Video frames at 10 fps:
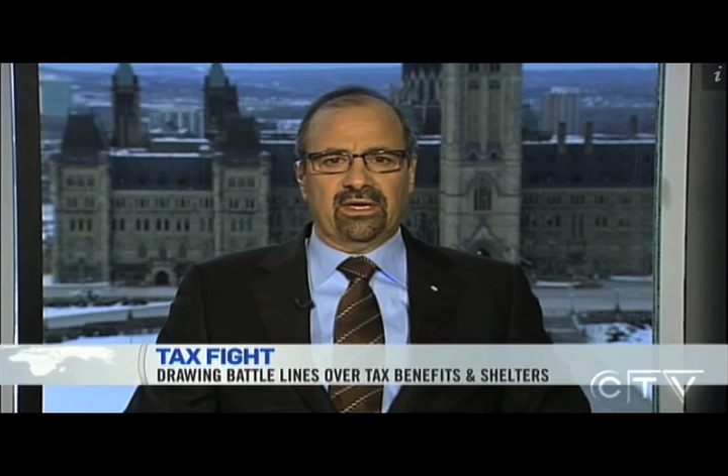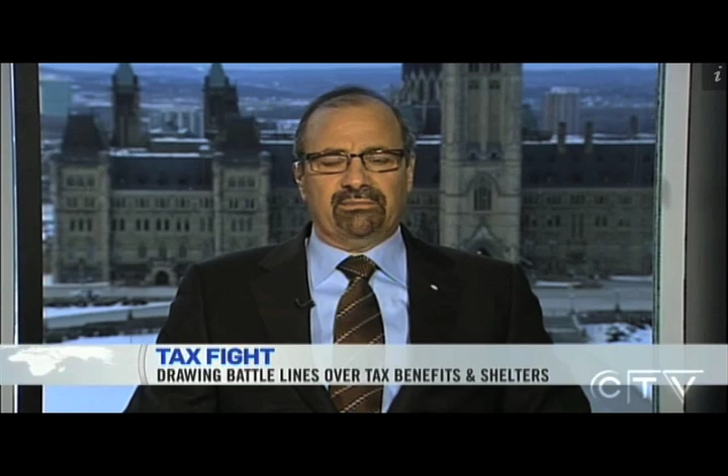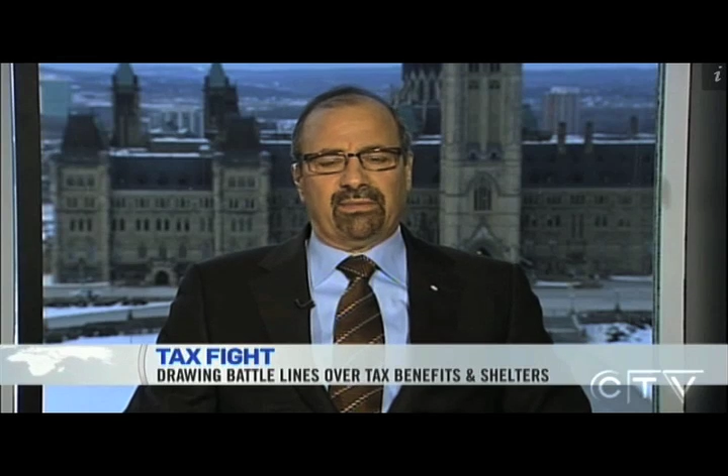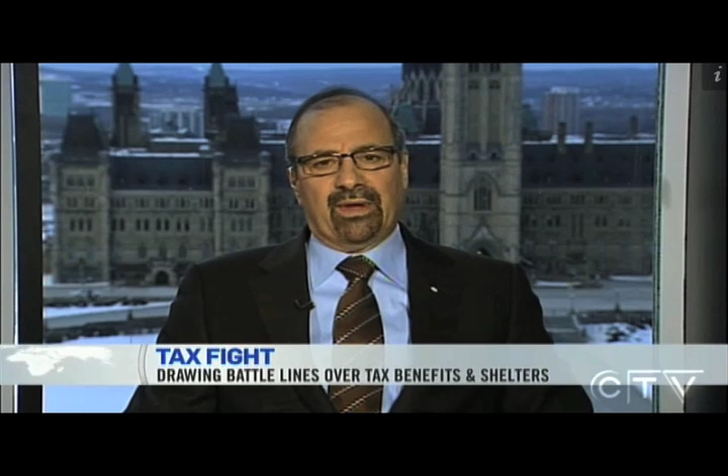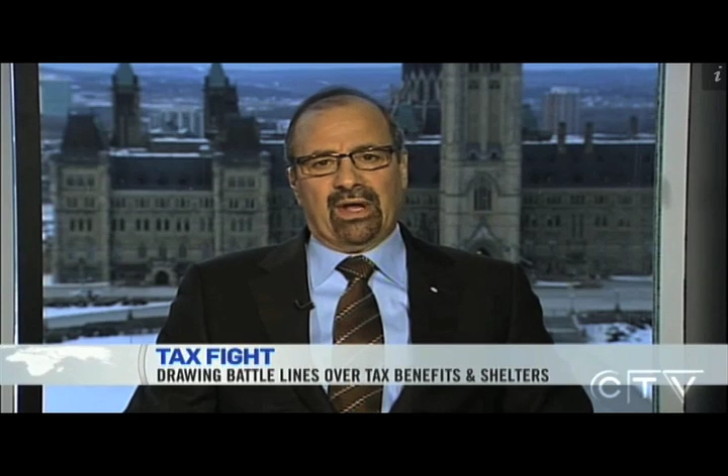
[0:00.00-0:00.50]

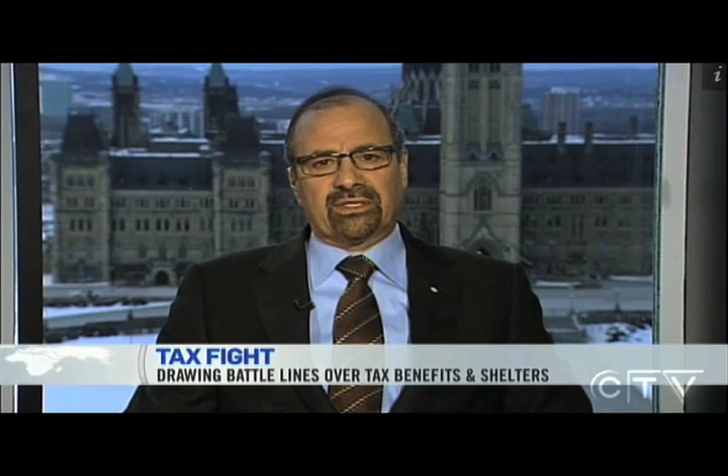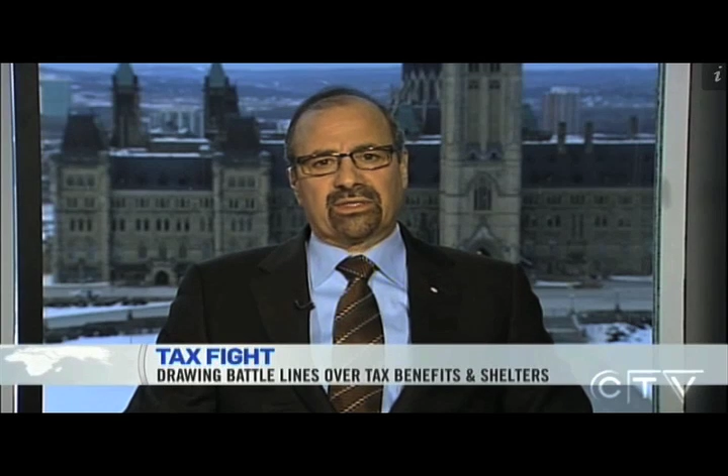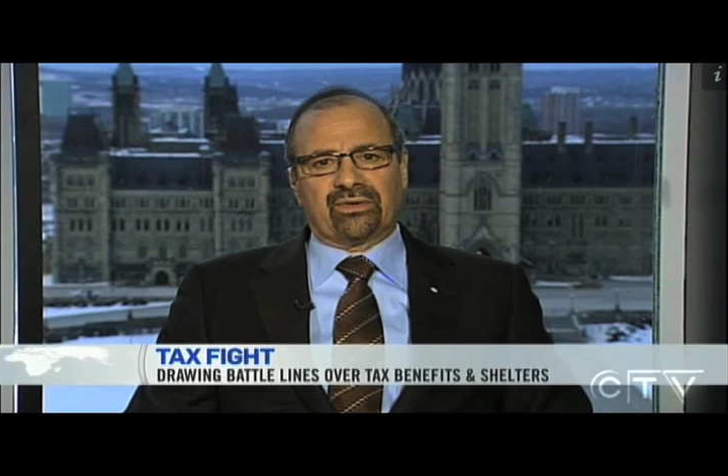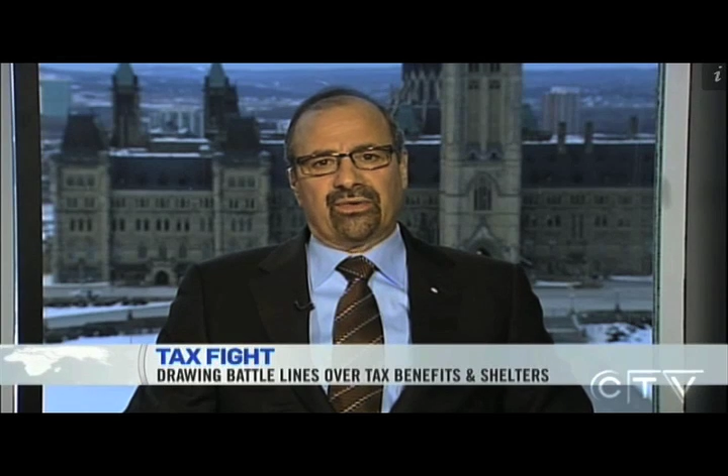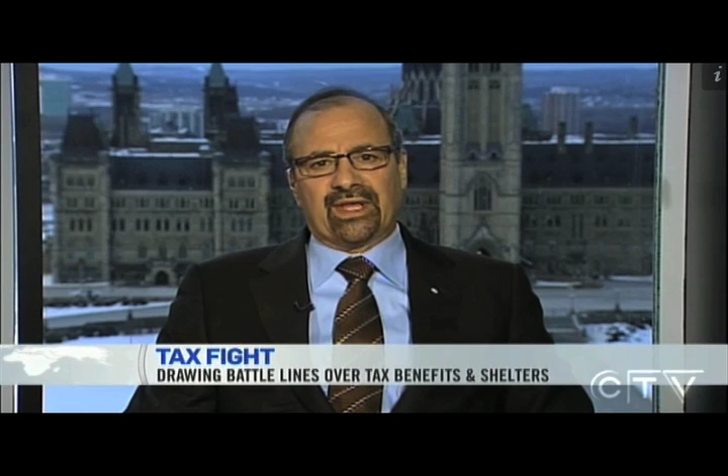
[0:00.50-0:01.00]
but we also
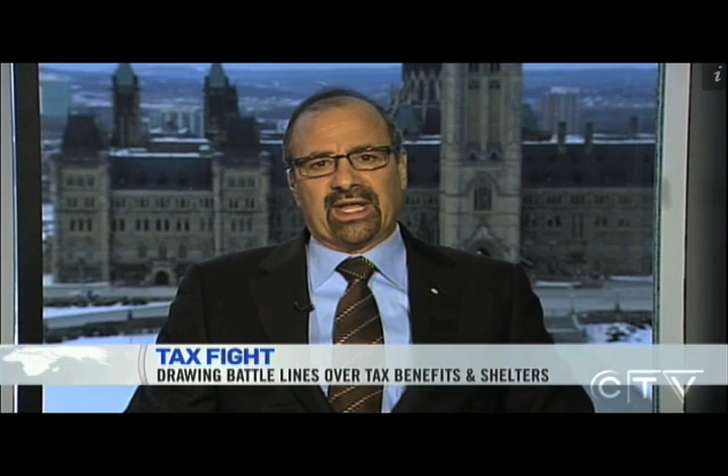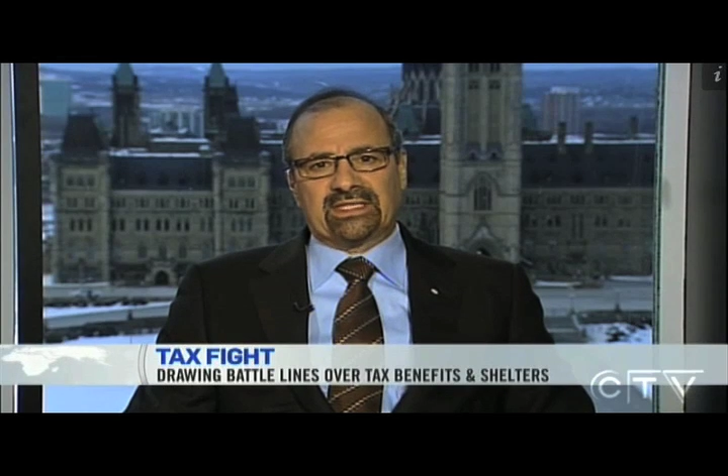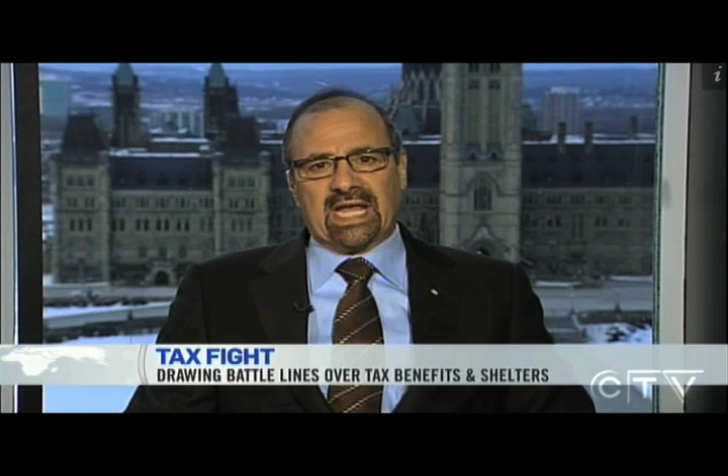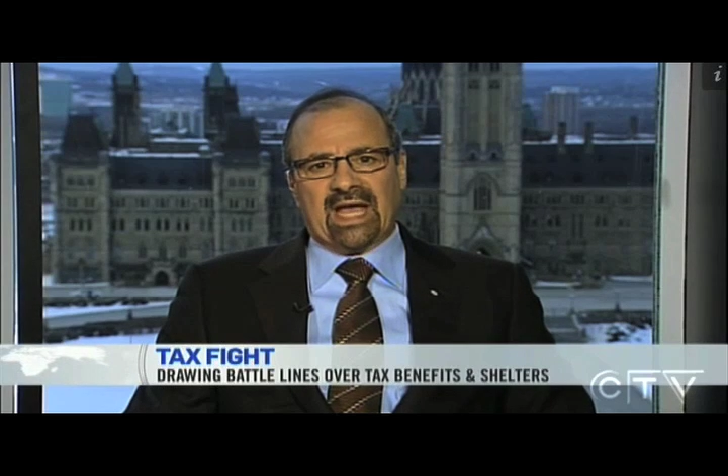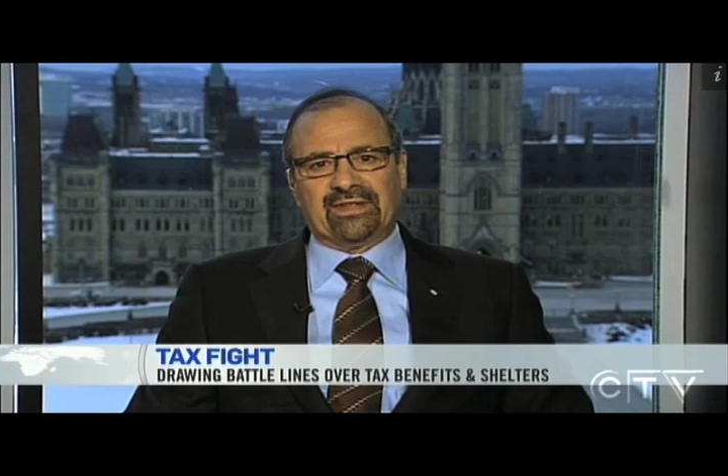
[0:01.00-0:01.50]
don't think it's
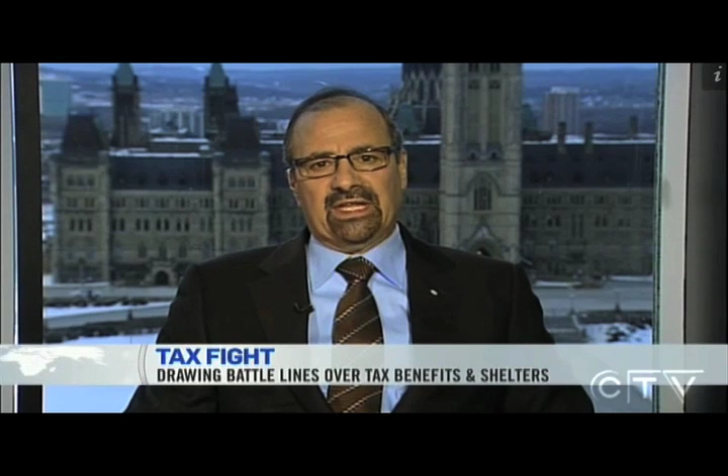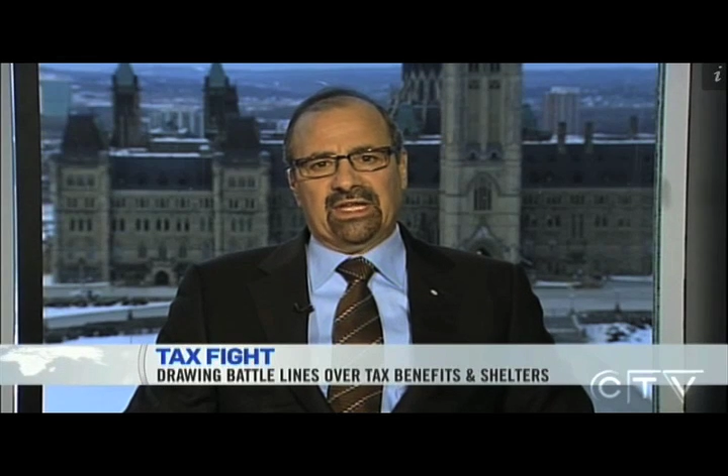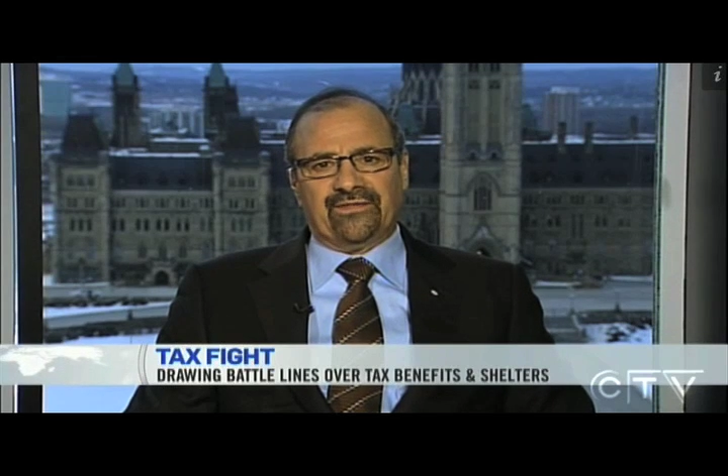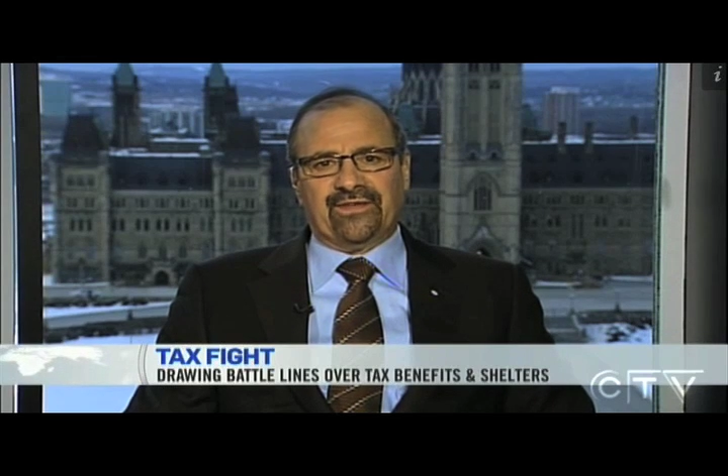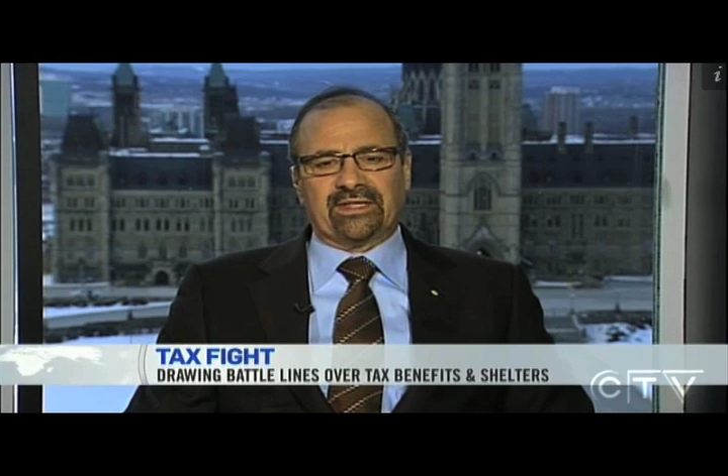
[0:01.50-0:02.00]
having the
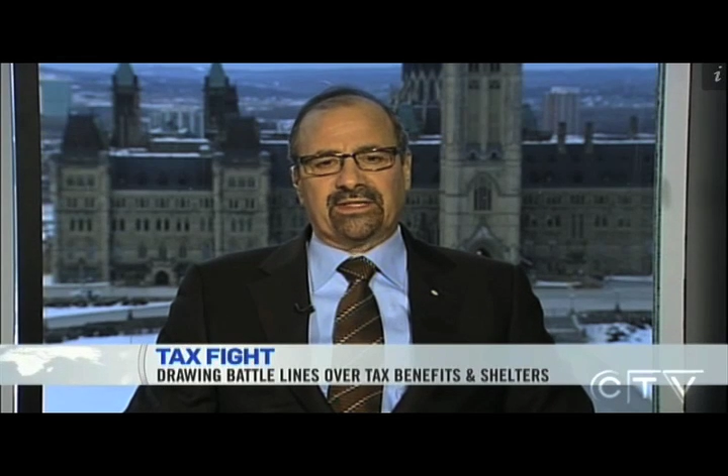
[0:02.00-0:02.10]
effect